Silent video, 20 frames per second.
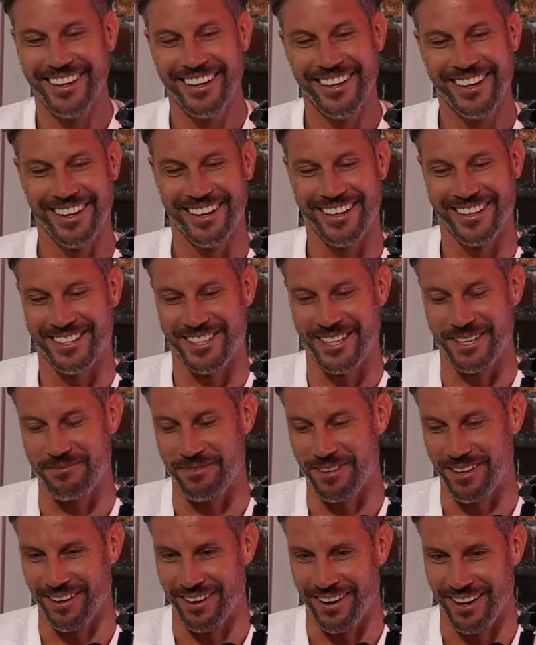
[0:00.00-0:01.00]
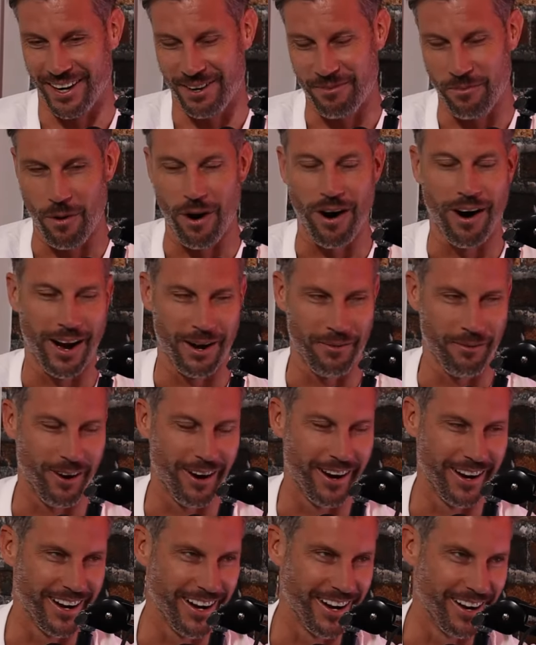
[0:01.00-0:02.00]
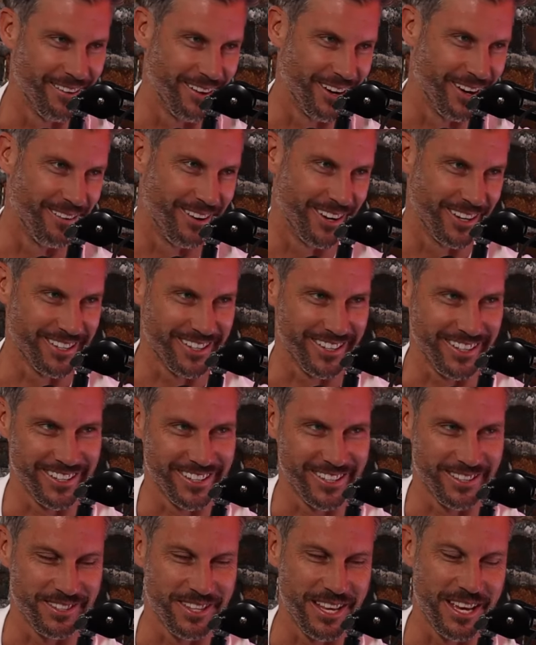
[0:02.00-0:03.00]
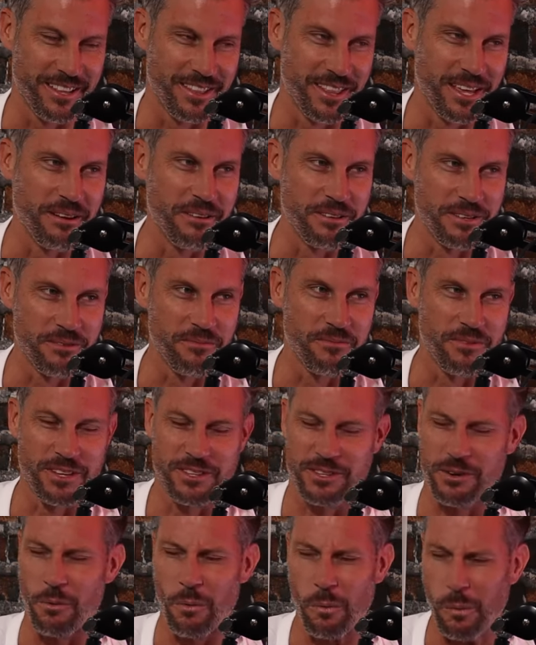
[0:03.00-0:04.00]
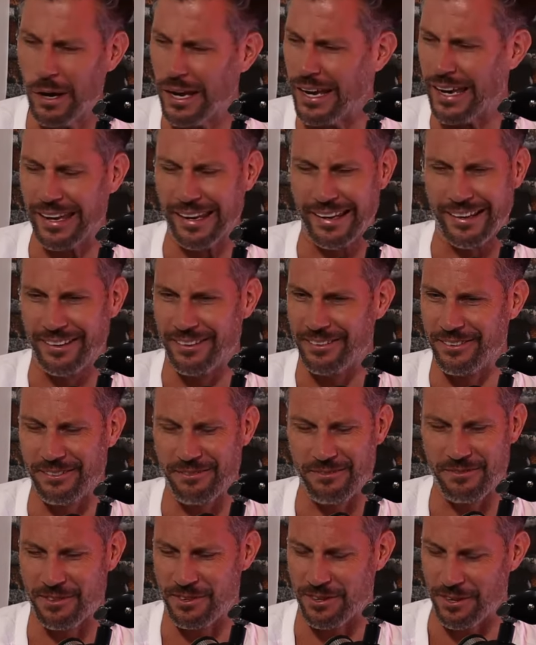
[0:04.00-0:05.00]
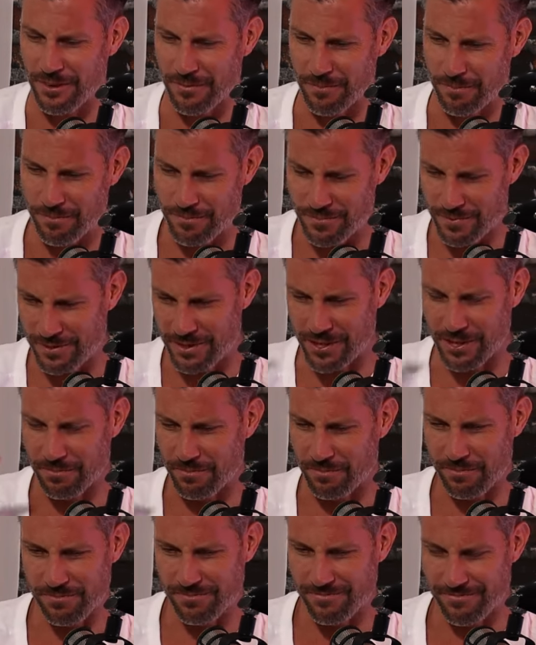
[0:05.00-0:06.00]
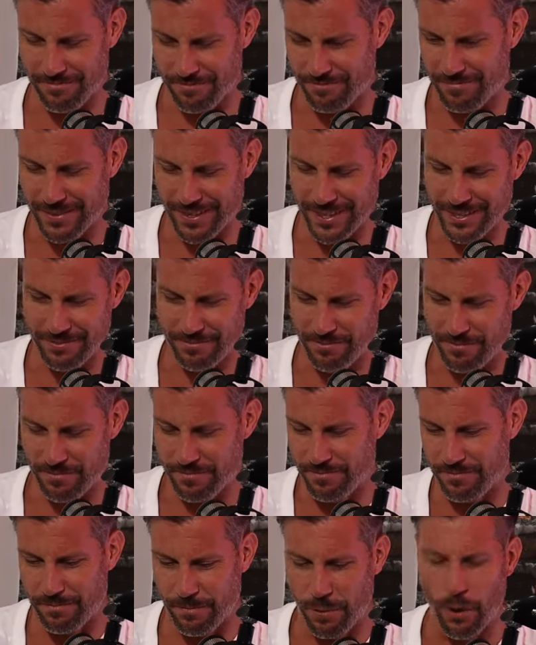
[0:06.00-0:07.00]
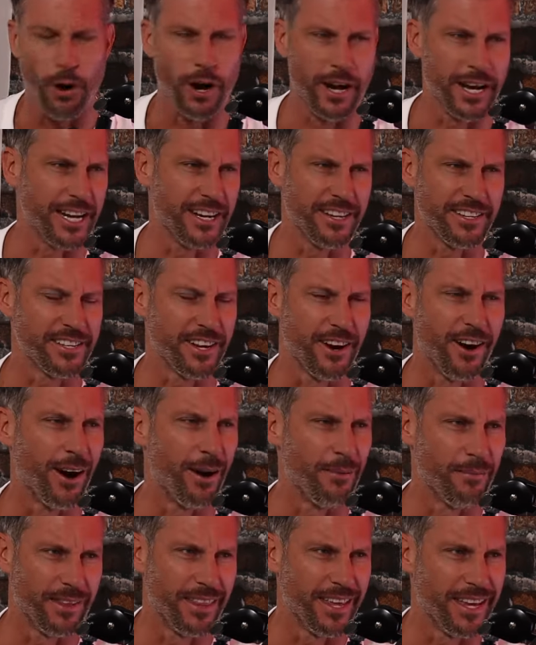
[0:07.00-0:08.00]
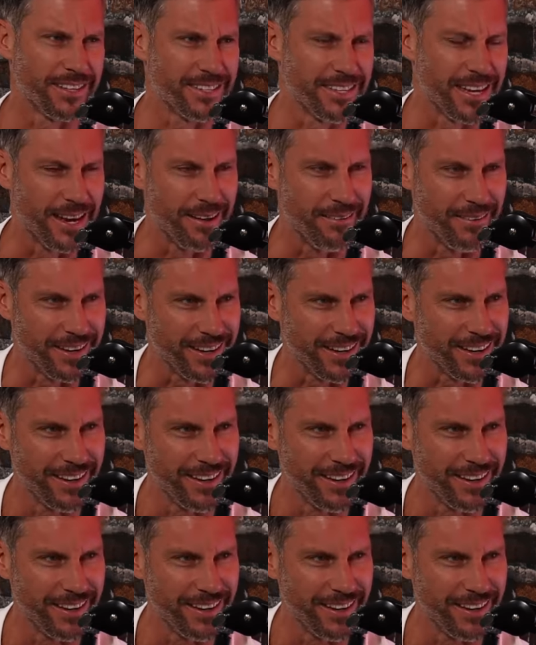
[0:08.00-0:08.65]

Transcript: And she'd be like, why why don't I want to watch this? That, there's a, it's a weird sort of t it's like, point like, in time when that's happening.